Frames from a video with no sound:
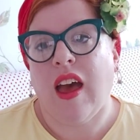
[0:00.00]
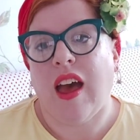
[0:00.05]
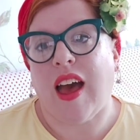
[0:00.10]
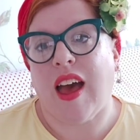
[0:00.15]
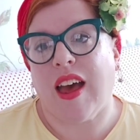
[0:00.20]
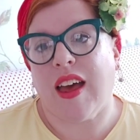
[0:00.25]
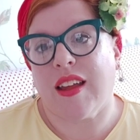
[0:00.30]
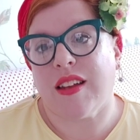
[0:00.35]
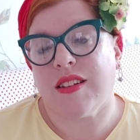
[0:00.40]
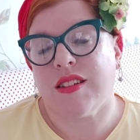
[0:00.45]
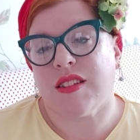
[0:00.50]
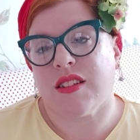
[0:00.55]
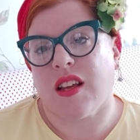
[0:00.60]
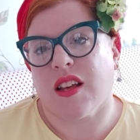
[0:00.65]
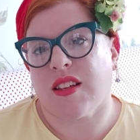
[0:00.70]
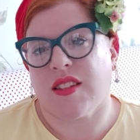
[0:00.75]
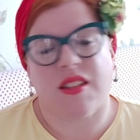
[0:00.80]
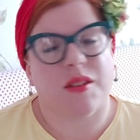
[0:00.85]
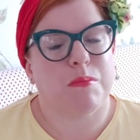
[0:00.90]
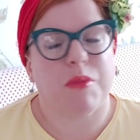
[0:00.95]
And
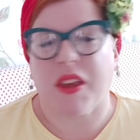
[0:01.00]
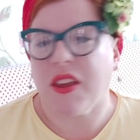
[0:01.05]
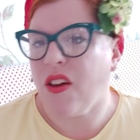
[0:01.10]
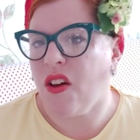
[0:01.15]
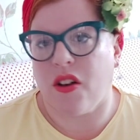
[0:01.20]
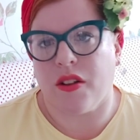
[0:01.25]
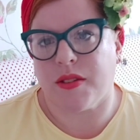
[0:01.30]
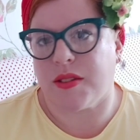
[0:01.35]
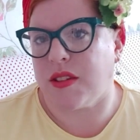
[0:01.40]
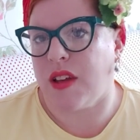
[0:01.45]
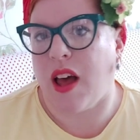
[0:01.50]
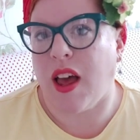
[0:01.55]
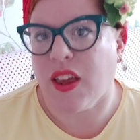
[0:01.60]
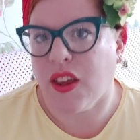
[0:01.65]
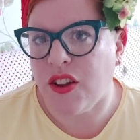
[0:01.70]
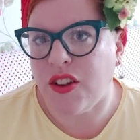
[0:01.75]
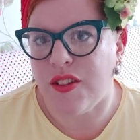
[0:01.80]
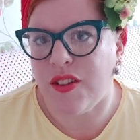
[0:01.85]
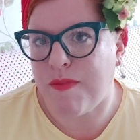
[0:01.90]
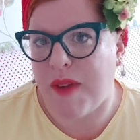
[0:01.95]
because I
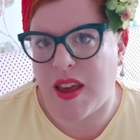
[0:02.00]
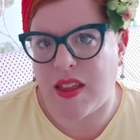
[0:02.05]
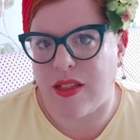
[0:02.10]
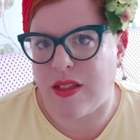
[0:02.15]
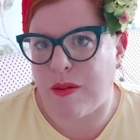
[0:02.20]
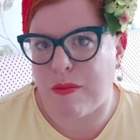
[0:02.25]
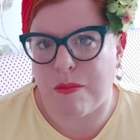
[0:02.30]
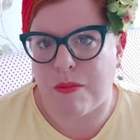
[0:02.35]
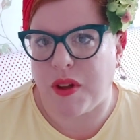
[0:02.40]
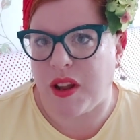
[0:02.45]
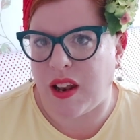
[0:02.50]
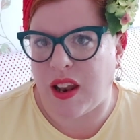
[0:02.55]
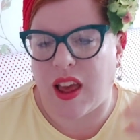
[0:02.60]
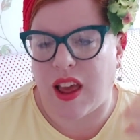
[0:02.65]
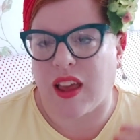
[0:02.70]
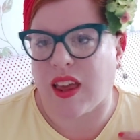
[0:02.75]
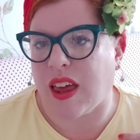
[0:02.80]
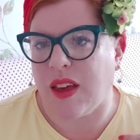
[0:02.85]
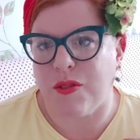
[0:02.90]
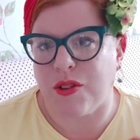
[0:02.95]
could have made them, but
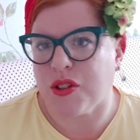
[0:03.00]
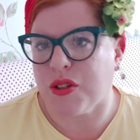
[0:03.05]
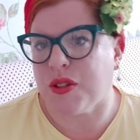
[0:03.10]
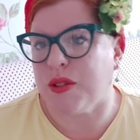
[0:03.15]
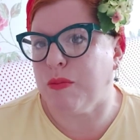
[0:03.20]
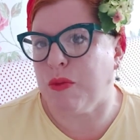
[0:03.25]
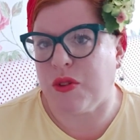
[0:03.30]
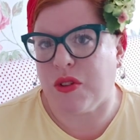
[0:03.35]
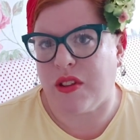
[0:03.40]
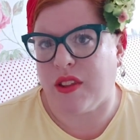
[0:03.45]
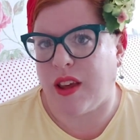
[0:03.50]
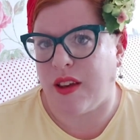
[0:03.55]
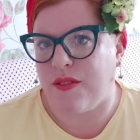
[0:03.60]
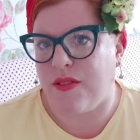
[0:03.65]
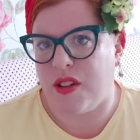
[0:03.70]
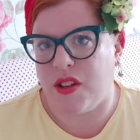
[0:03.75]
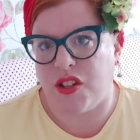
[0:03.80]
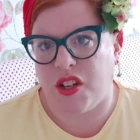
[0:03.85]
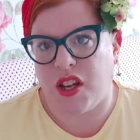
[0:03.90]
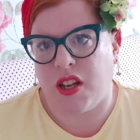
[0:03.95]
like it would cost more than that
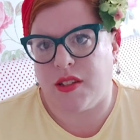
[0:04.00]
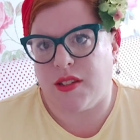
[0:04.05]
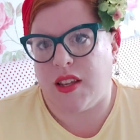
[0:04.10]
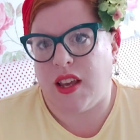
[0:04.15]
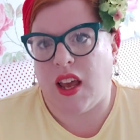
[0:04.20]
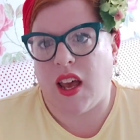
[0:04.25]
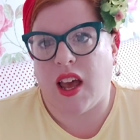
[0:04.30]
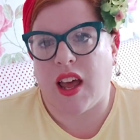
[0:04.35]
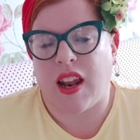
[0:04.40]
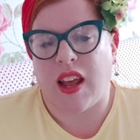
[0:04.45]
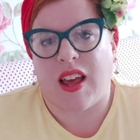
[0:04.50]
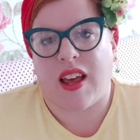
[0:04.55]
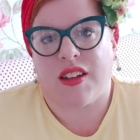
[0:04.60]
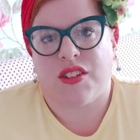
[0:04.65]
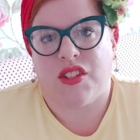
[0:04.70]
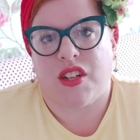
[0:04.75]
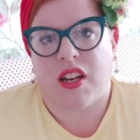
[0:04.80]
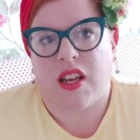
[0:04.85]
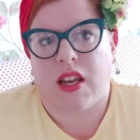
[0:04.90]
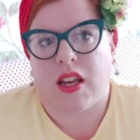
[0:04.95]
for the jersey, and I
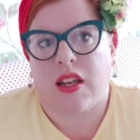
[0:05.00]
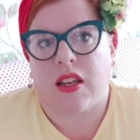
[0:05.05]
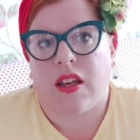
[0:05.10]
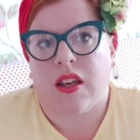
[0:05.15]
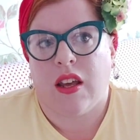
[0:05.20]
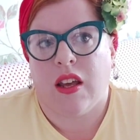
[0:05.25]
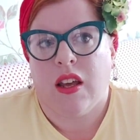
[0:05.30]
actually